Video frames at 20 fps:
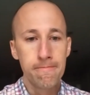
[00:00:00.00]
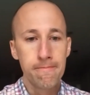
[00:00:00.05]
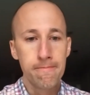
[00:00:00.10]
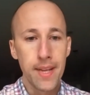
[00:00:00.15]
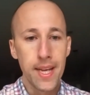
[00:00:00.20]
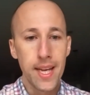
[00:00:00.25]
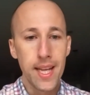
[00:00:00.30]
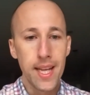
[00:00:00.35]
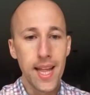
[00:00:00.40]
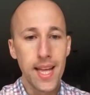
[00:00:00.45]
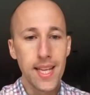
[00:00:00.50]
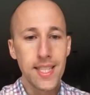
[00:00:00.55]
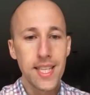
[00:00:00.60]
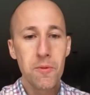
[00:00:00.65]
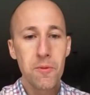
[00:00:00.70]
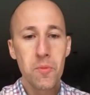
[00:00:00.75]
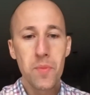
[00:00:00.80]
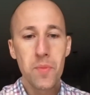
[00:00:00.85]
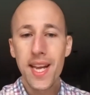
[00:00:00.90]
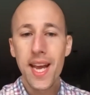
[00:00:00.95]
They
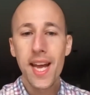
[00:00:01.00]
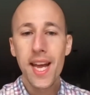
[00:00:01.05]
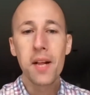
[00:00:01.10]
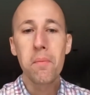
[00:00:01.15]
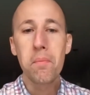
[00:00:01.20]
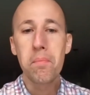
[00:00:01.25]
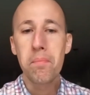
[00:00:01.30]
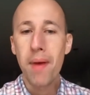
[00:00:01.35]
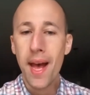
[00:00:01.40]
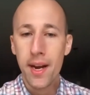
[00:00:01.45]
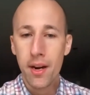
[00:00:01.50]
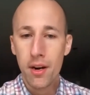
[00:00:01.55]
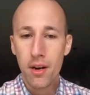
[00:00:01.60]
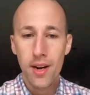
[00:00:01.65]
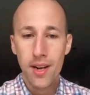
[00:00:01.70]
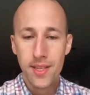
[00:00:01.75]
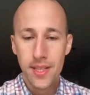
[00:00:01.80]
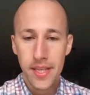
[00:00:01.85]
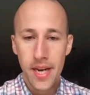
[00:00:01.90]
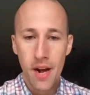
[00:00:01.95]
seem to be getting better
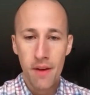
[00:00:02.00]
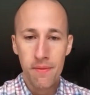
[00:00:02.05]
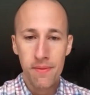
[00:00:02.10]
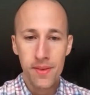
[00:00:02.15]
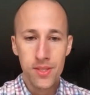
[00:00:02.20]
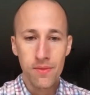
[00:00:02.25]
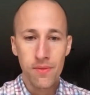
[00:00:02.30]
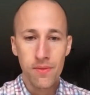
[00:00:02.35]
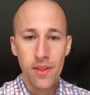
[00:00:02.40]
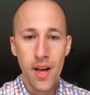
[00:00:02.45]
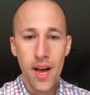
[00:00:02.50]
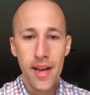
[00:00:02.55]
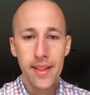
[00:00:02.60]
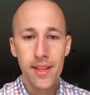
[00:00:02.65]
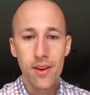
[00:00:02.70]
as an offensive line.